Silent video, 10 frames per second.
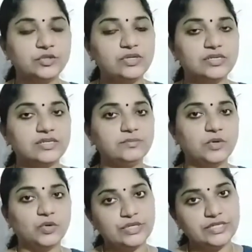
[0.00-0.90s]
to learn
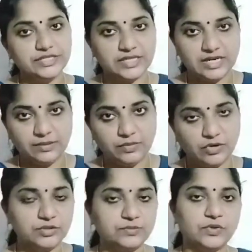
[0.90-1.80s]
more detail
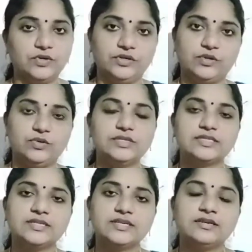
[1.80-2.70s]
about molecules.
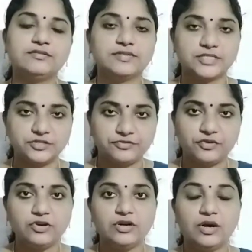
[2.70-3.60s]
First of
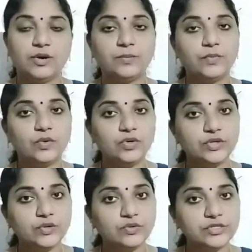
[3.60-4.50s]
all,
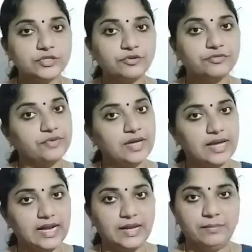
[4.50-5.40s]
molecules of
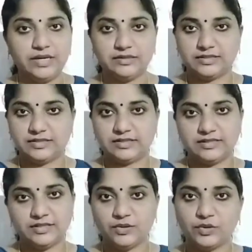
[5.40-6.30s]
elements.
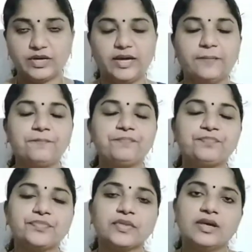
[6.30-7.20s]
Okay,
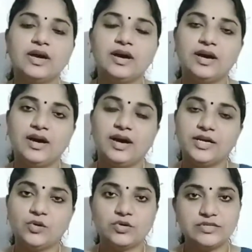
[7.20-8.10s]
I
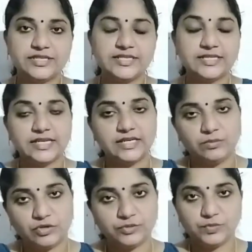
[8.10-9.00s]
already said
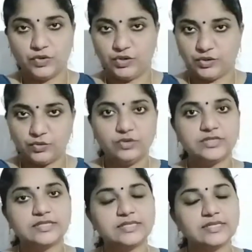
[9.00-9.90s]
about molecules.